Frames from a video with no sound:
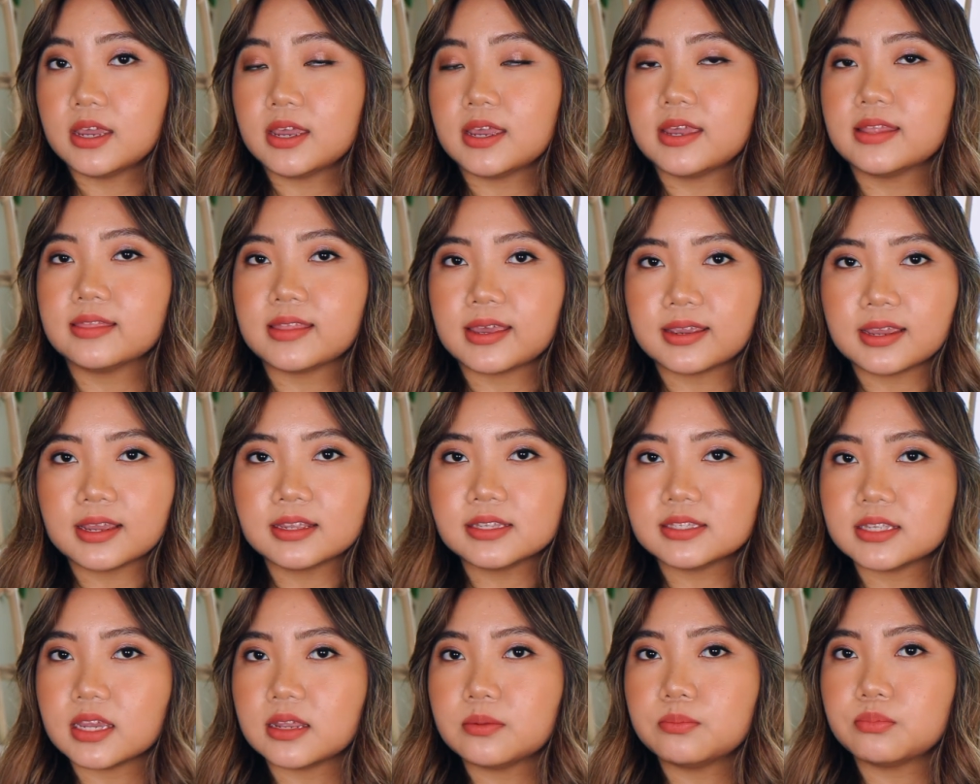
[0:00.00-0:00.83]
And like I
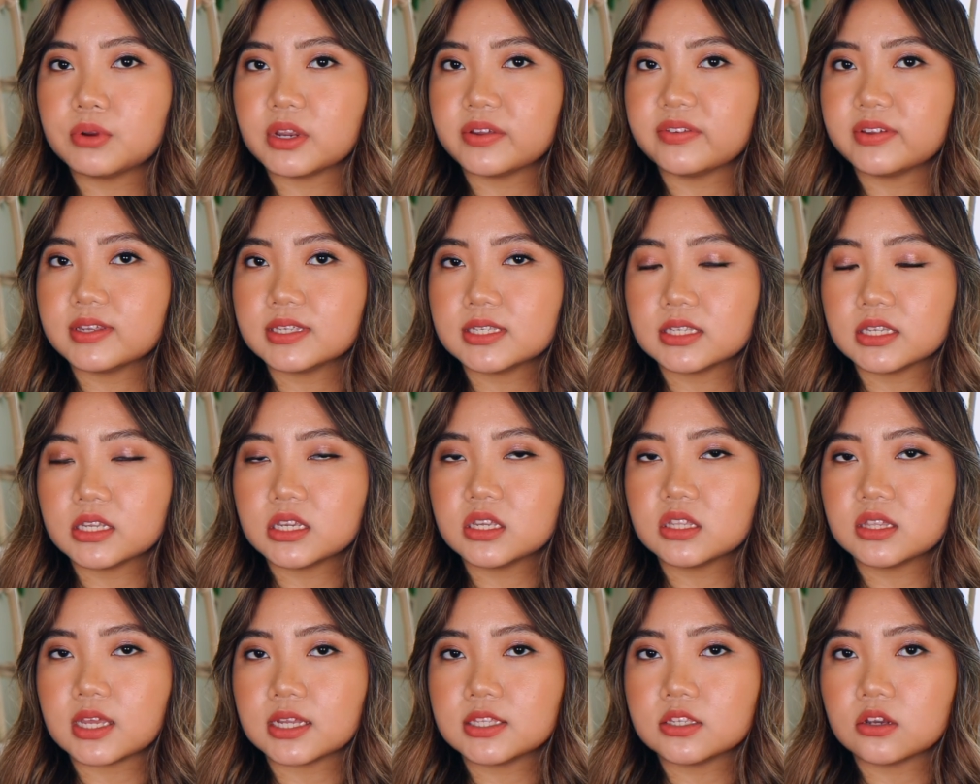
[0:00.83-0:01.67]
said previously,
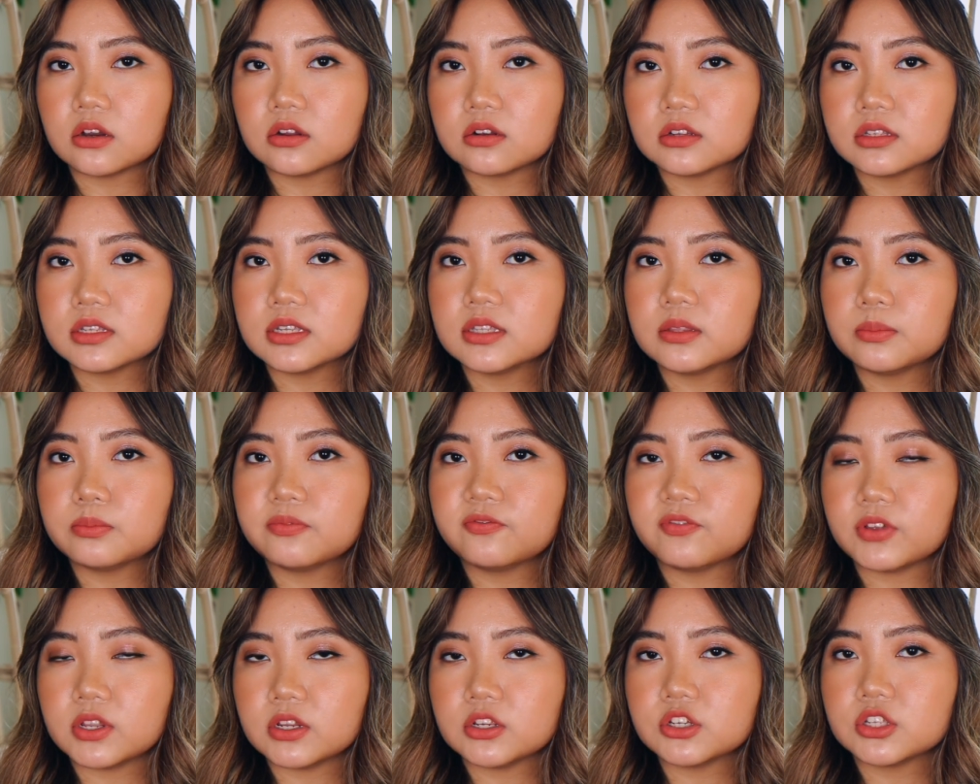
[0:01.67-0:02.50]
that's honestly the
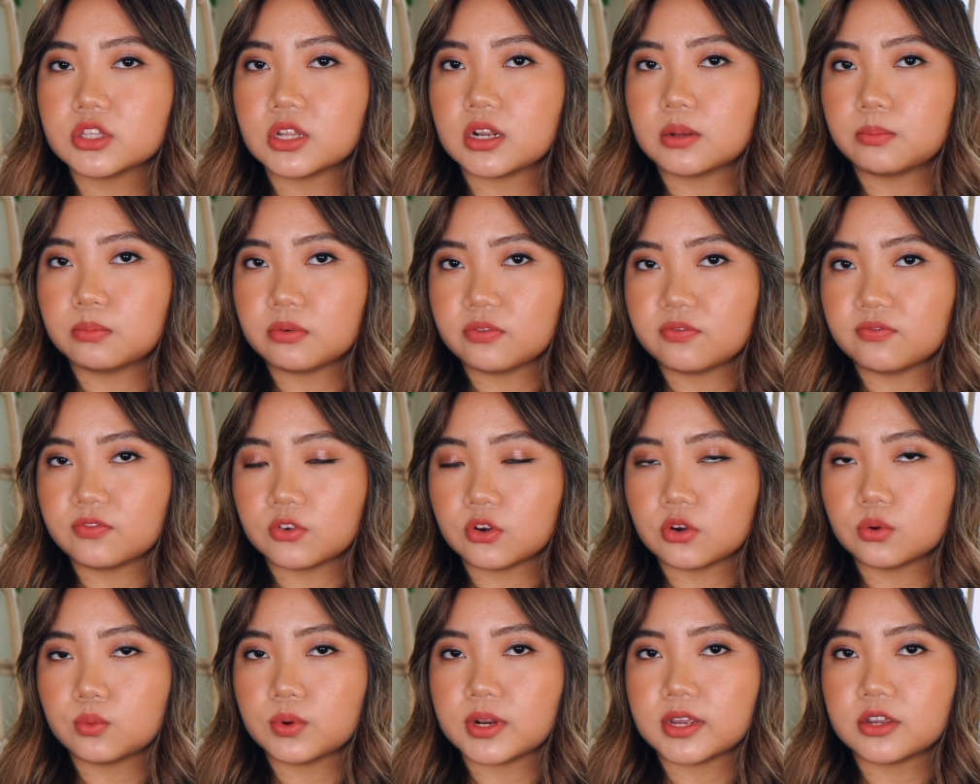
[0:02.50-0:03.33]
finish that I
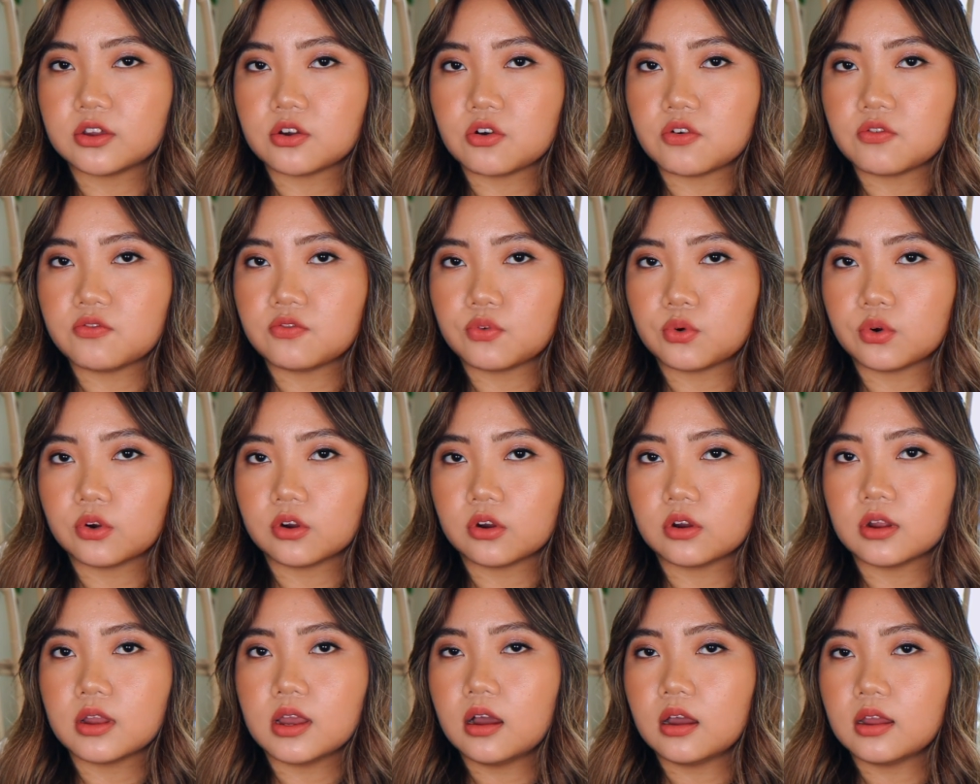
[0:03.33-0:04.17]
prefer when I go
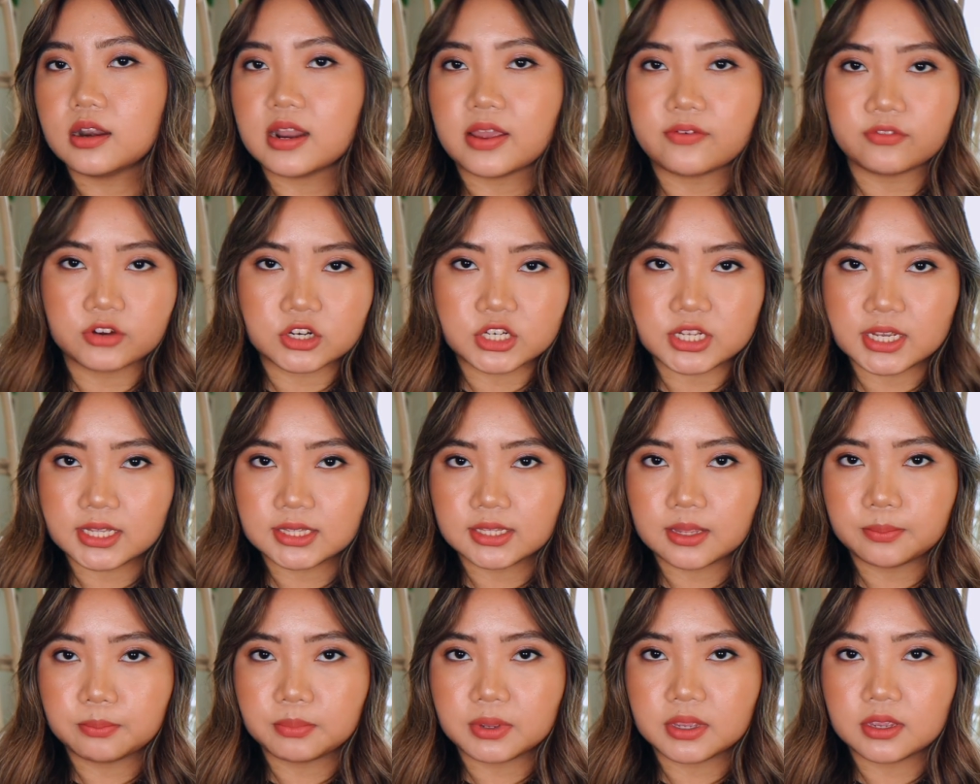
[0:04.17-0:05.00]
for an everyday
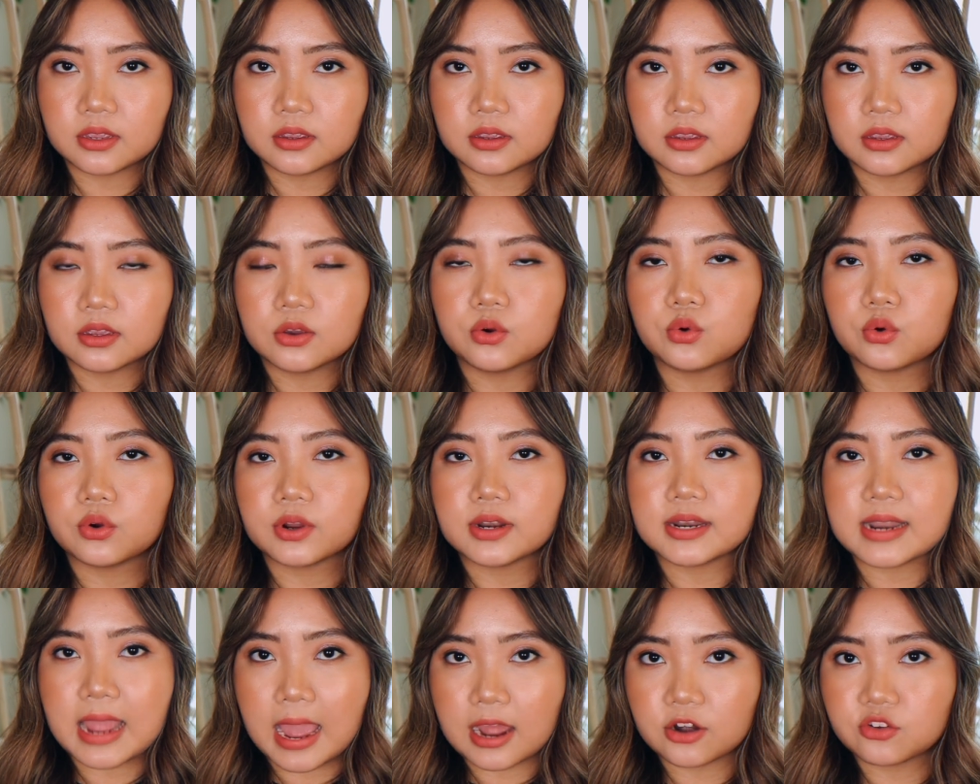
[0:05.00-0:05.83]
lippy or
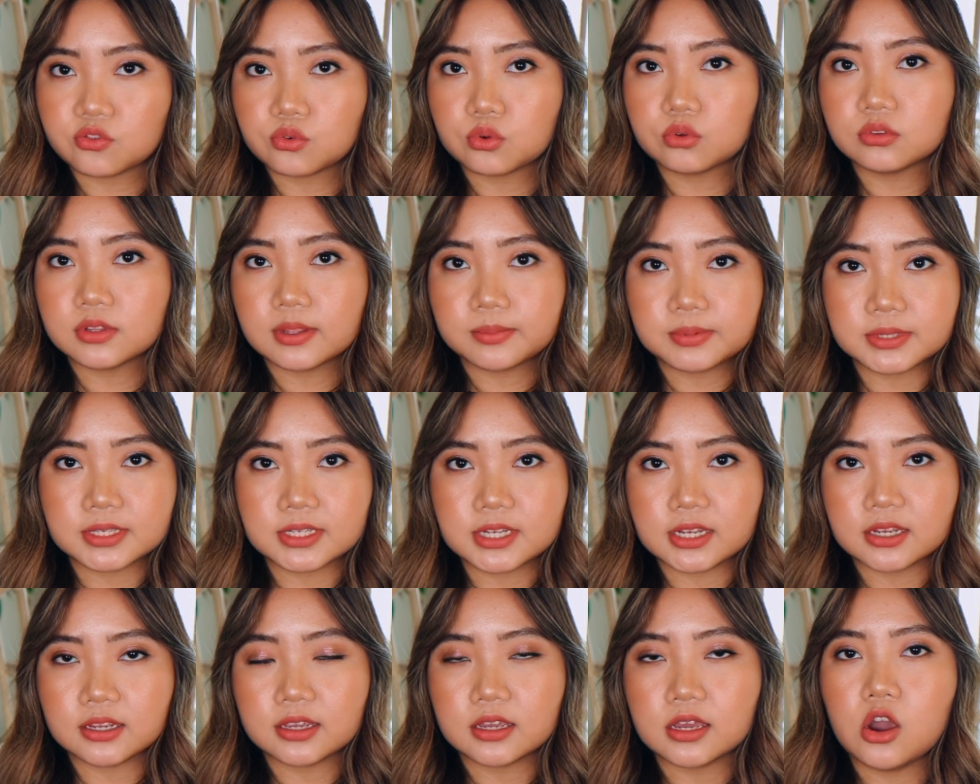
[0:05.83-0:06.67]
a natural
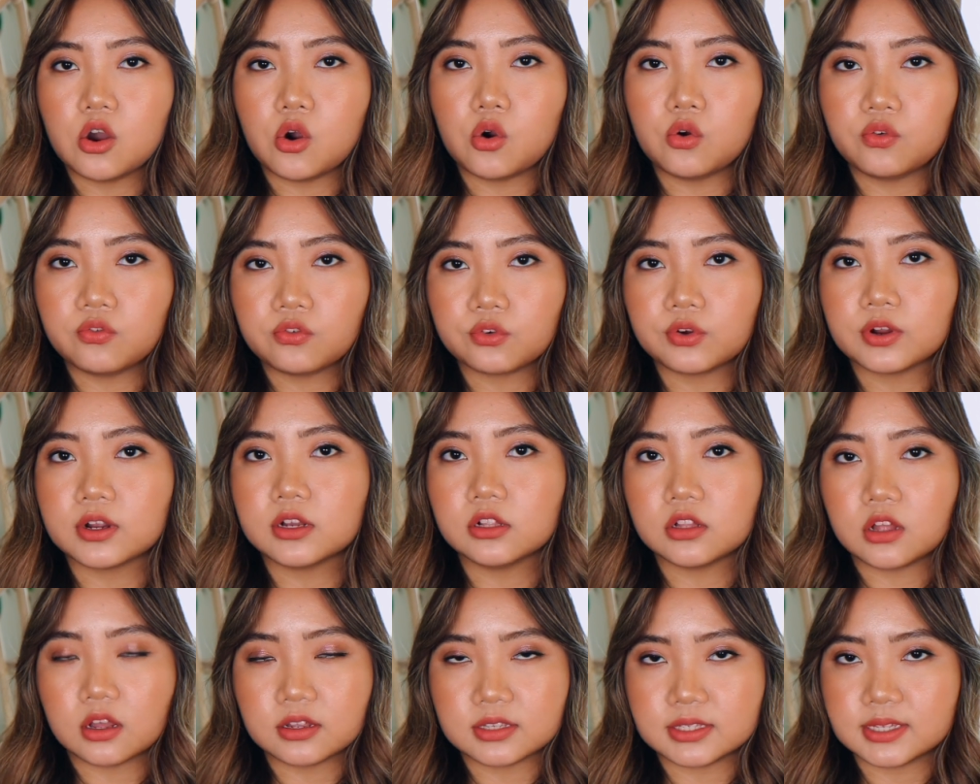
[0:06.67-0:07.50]
lipstick over a
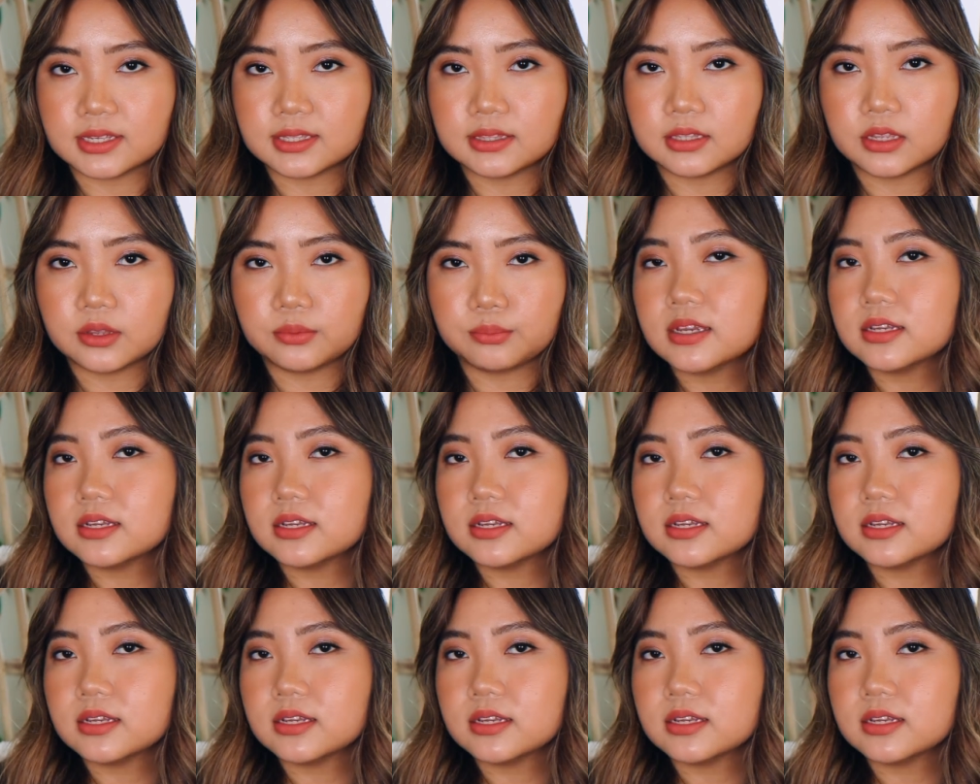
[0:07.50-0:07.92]
glossy lip,